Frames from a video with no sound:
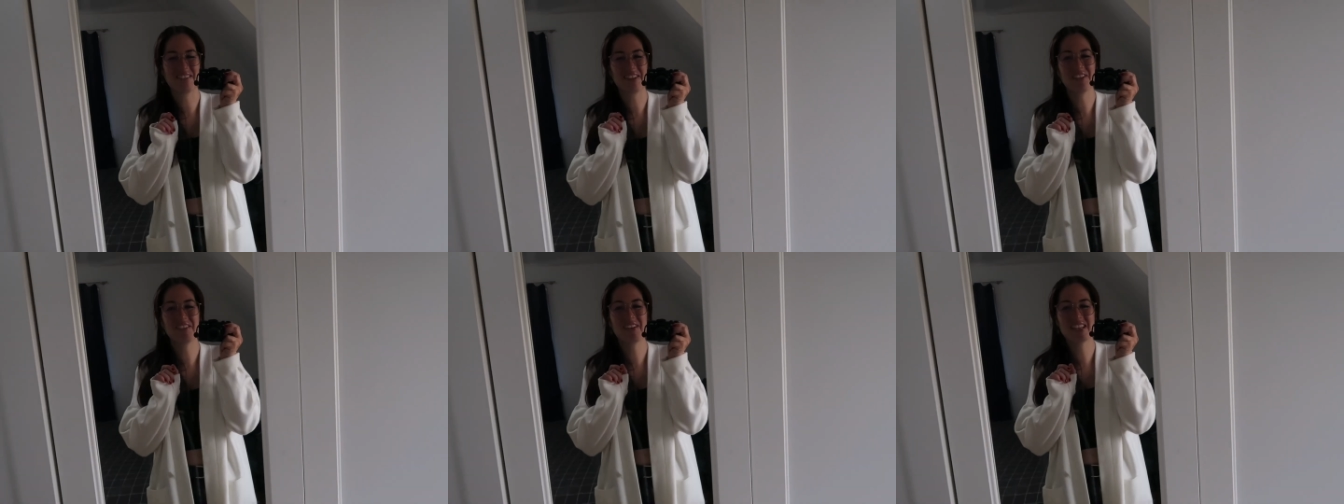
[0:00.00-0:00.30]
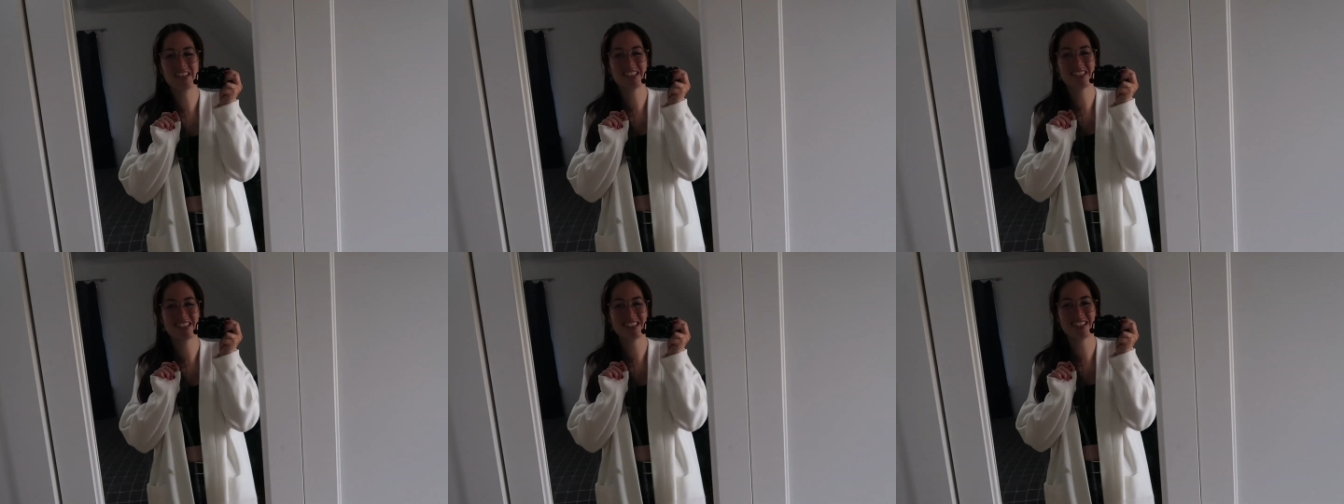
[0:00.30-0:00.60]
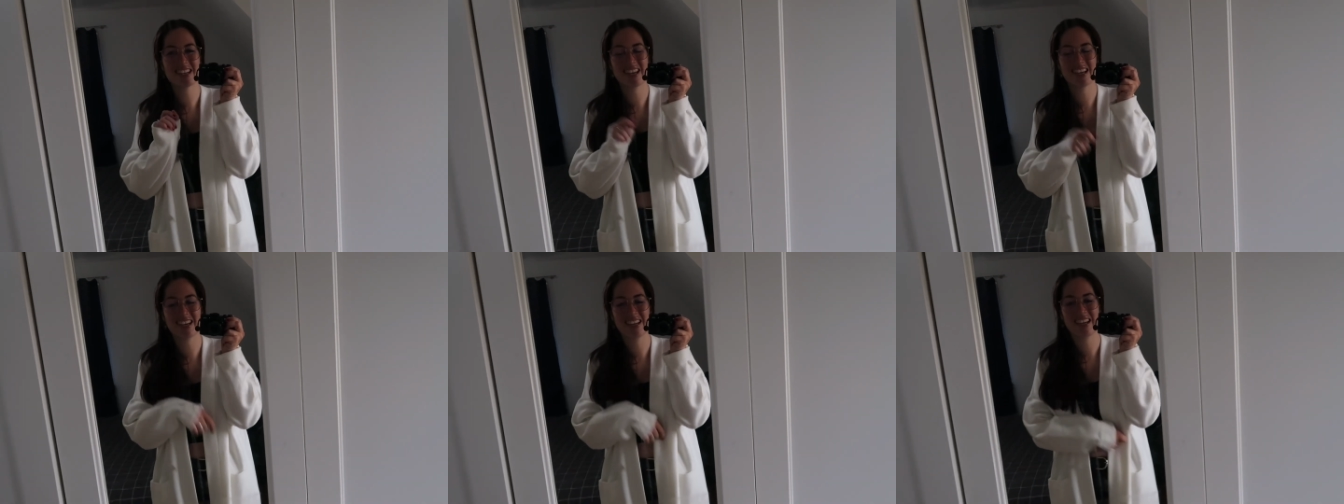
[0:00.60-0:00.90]
gonna wear this
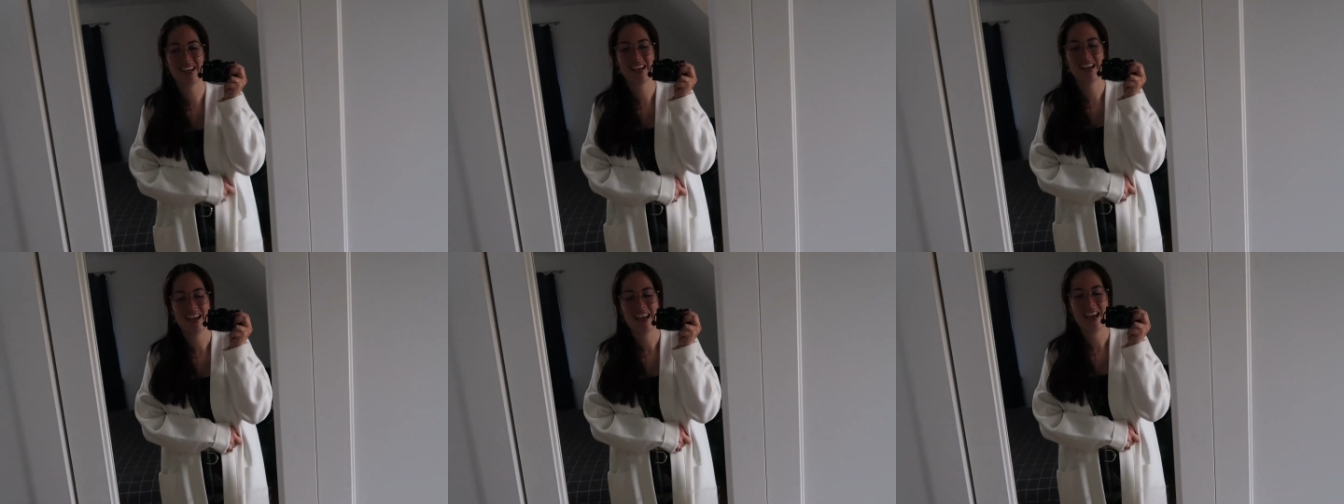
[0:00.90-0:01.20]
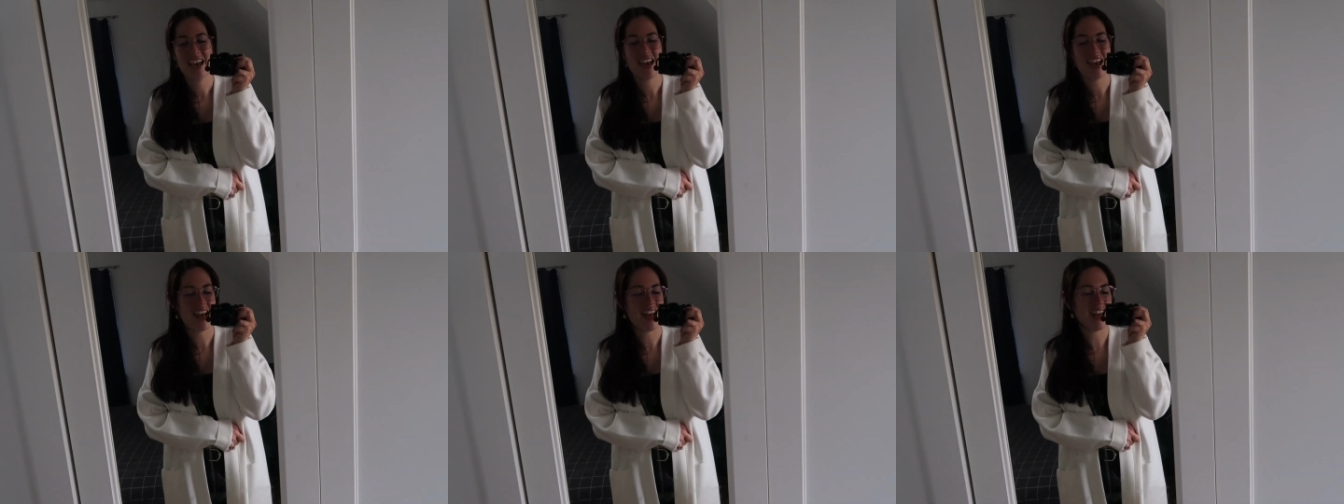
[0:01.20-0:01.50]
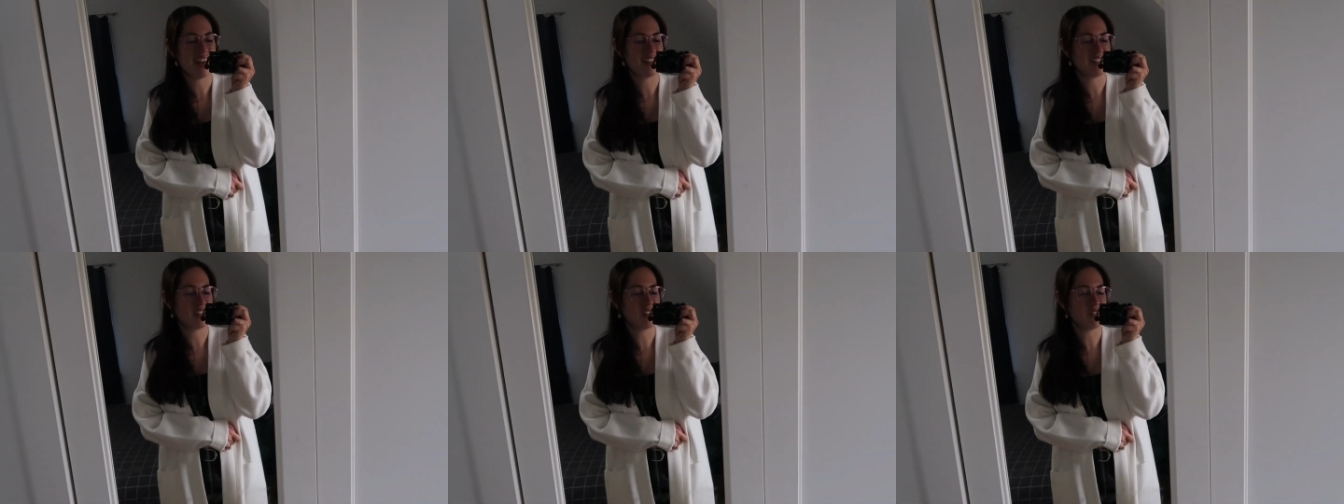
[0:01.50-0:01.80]
today
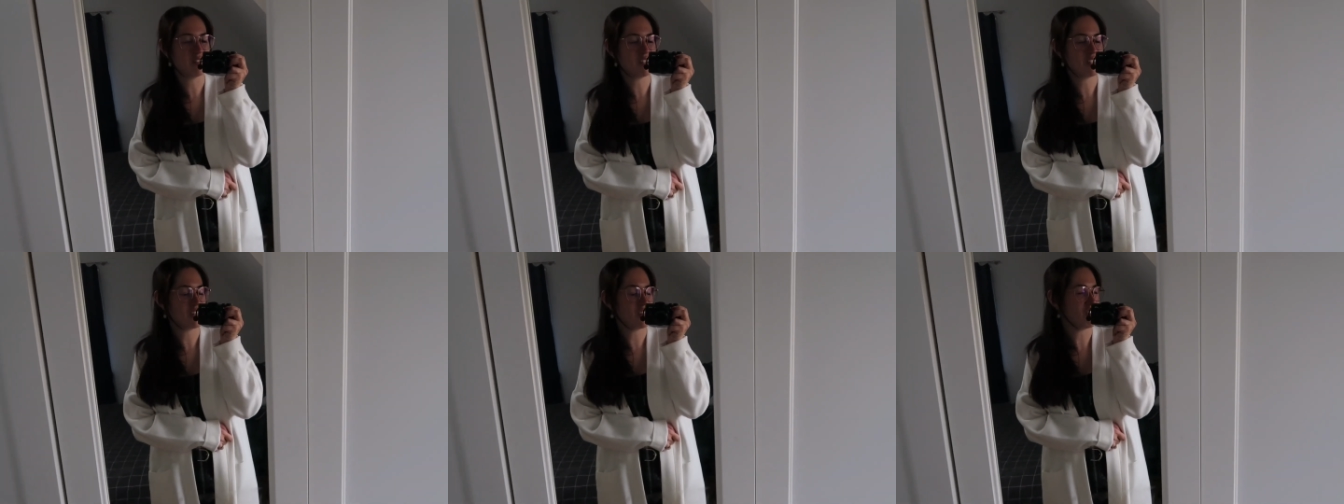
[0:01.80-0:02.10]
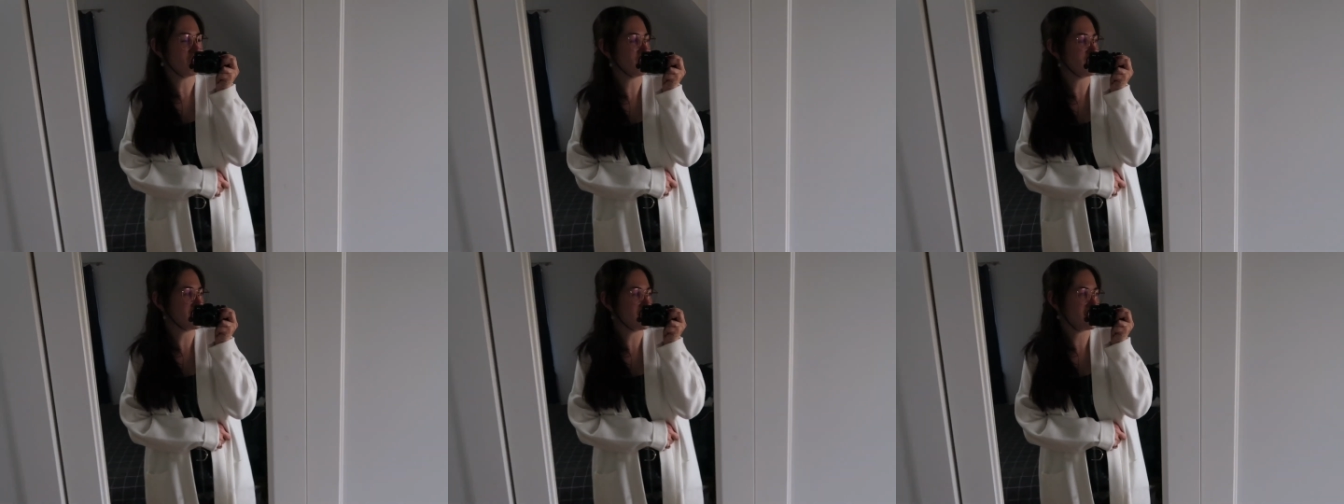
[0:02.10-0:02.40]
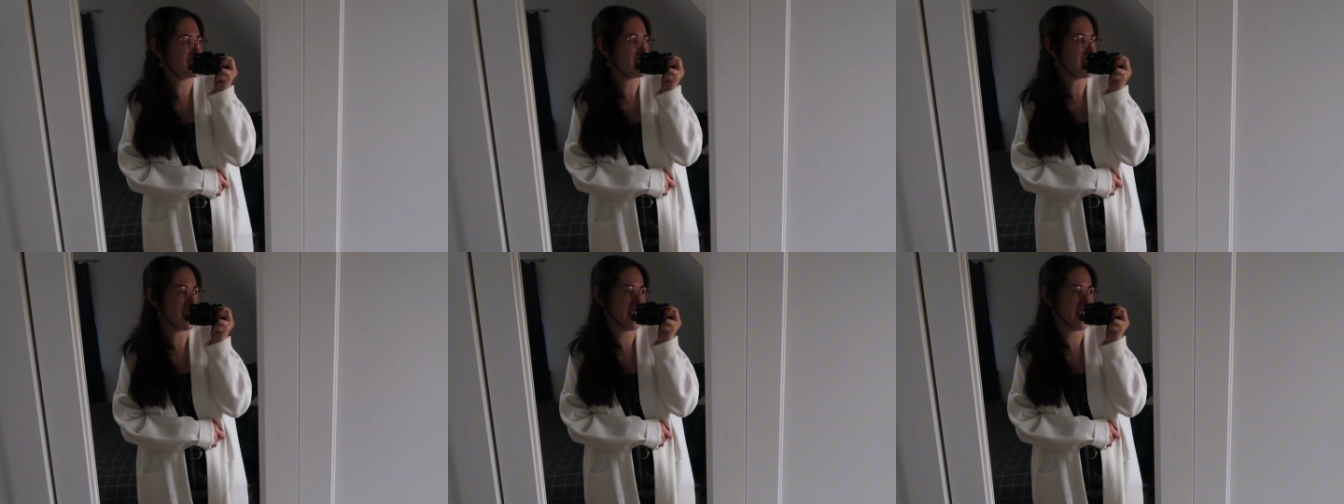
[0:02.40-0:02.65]
and go into the office